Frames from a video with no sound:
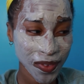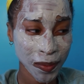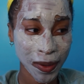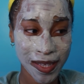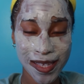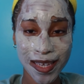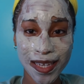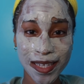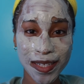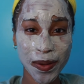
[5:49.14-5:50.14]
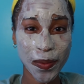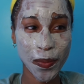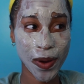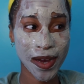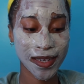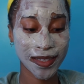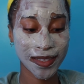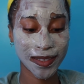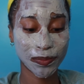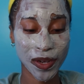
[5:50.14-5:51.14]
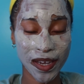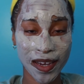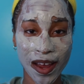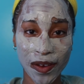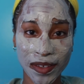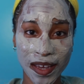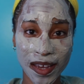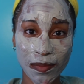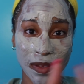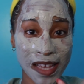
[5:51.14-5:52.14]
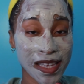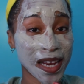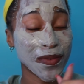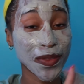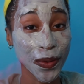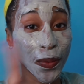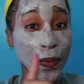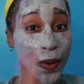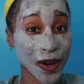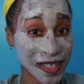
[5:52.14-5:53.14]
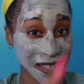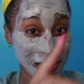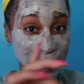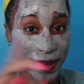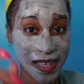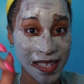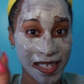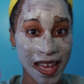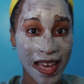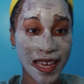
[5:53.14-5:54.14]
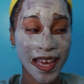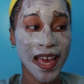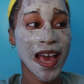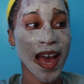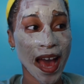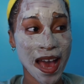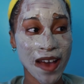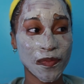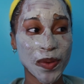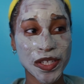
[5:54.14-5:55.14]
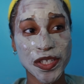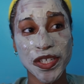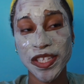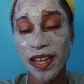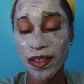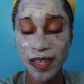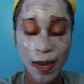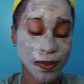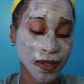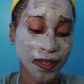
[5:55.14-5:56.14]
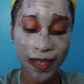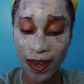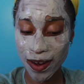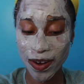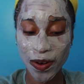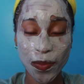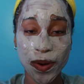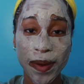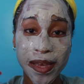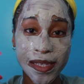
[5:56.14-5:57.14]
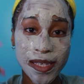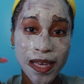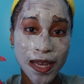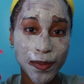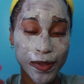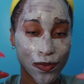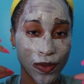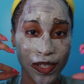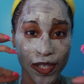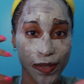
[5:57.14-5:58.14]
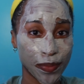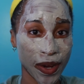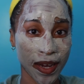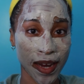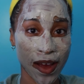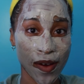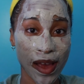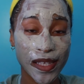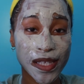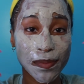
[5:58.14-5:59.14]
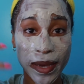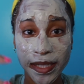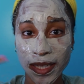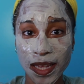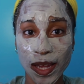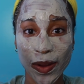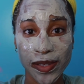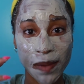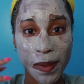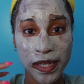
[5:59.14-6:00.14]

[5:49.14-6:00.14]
My skin was breaking out then, but that's not even the worst it was. Like, I have pictures and other times throughout the year where my skin was really just breaking out, especially alongside my